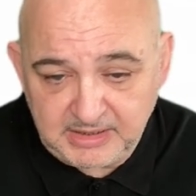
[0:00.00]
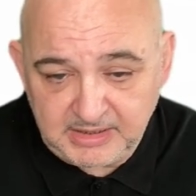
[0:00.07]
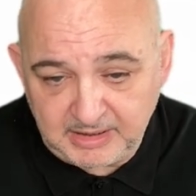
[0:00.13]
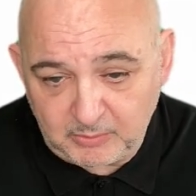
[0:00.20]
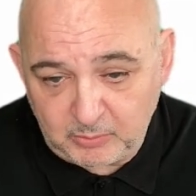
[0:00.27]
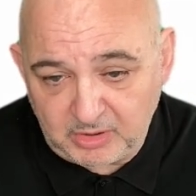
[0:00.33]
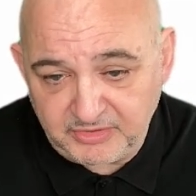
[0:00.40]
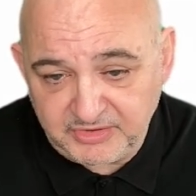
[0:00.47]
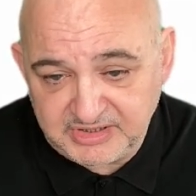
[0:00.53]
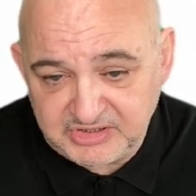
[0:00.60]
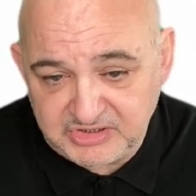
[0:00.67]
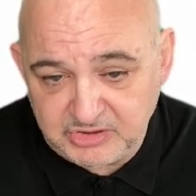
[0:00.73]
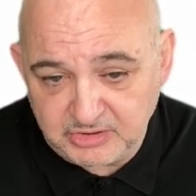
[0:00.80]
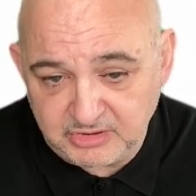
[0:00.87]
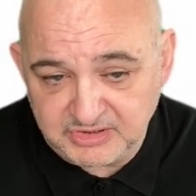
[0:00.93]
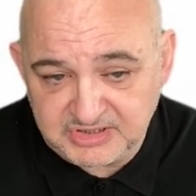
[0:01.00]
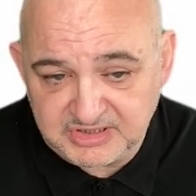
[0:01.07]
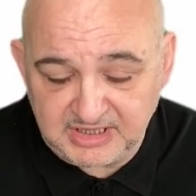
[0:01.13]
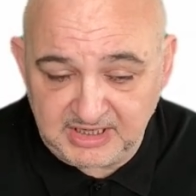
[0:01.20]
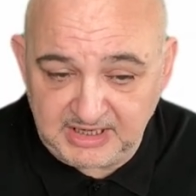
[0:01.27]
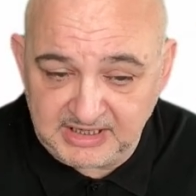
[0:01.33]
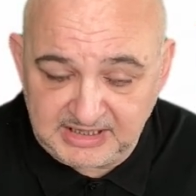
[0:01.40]
Now what this does,
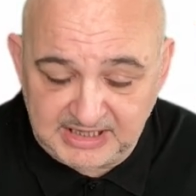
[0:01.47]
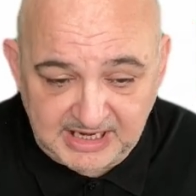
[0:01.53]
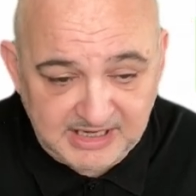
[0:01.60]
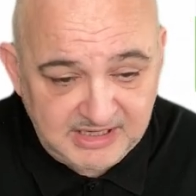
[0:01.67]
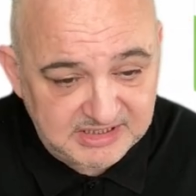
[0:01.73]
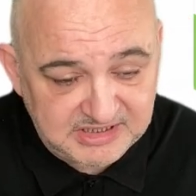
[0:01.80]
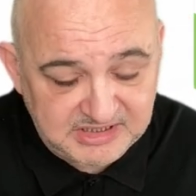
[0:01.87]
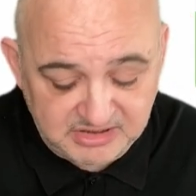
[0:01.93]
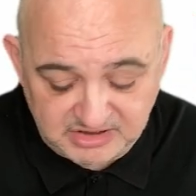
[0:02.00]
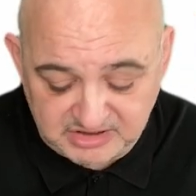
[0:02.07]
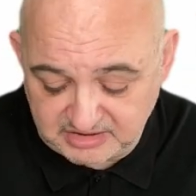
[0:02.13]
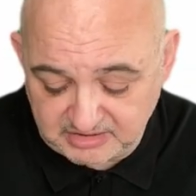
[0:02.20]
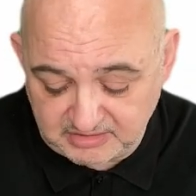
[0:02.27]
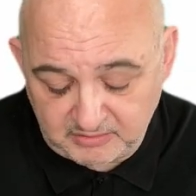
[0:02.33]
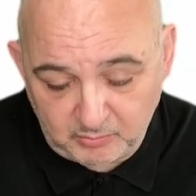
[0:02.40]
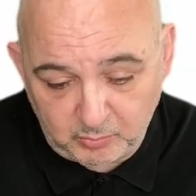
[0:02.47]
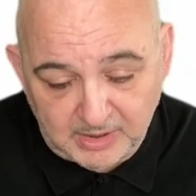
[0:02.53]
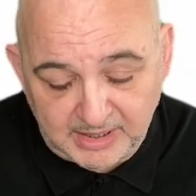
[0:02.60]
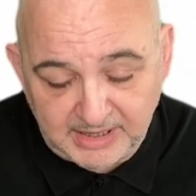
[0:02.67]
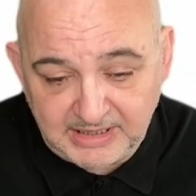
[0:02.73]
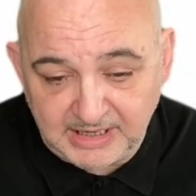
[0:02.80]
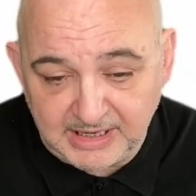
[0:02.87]
again, this is
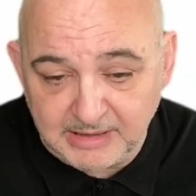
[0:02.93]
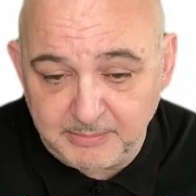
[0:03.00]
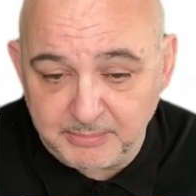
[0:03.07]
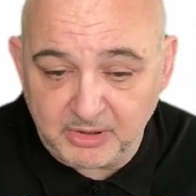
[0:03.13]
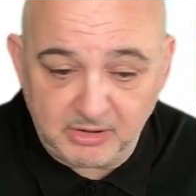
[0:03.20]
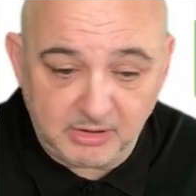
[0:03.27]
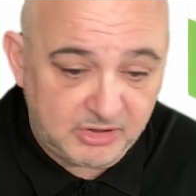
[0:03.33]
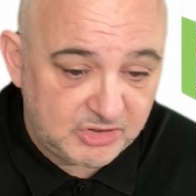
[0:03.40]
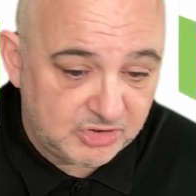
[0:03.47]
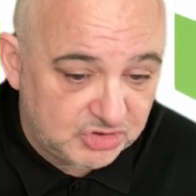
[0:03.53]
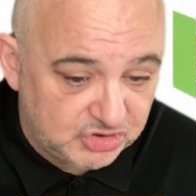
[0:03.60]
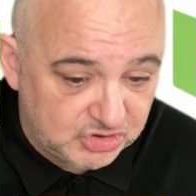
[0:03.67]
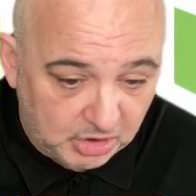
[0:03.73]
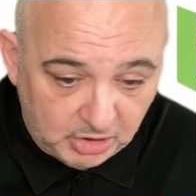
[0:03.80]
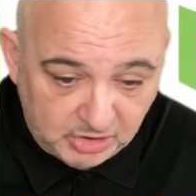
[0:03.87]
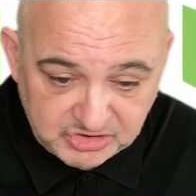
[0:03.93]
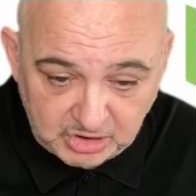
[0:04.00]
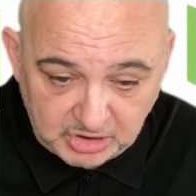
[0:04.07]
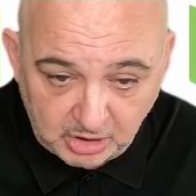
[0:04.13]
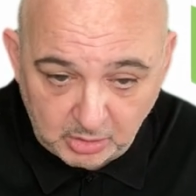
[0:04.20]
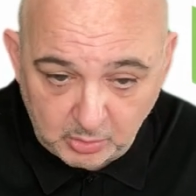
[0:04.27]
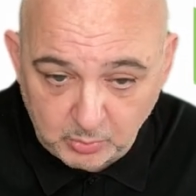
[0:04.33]
white label, source
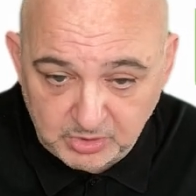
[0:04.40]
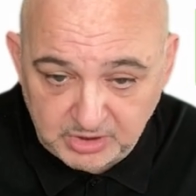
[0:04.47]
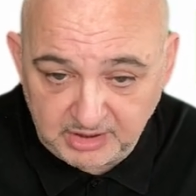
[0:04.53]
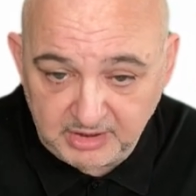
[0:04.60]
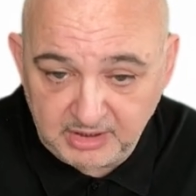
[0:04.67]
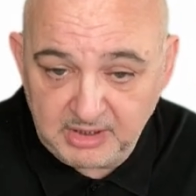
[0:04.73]
code,